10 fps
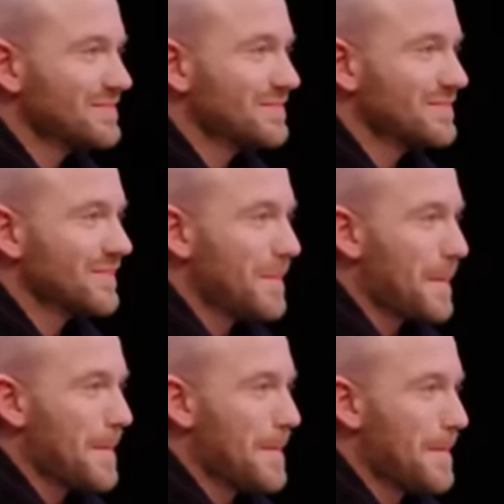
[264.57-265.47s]

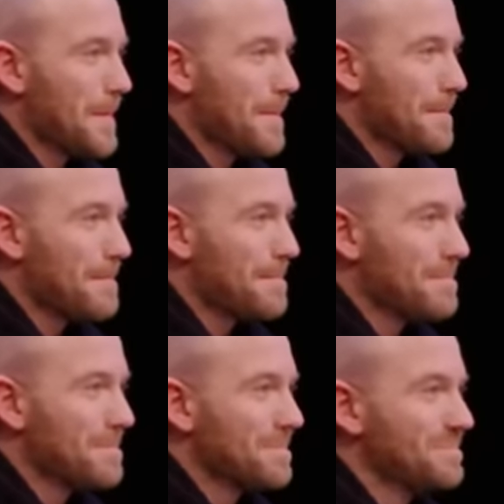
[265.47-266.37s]

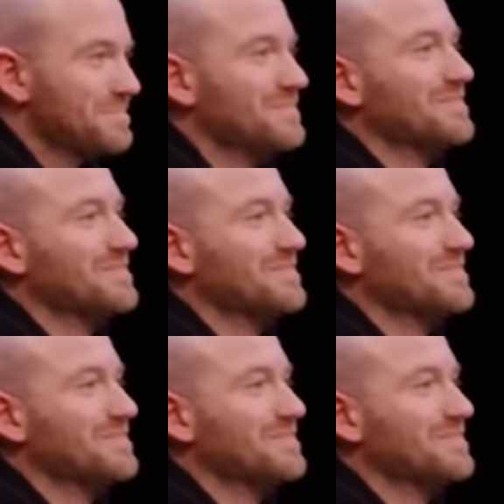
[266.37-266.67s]
The person shown says nothing.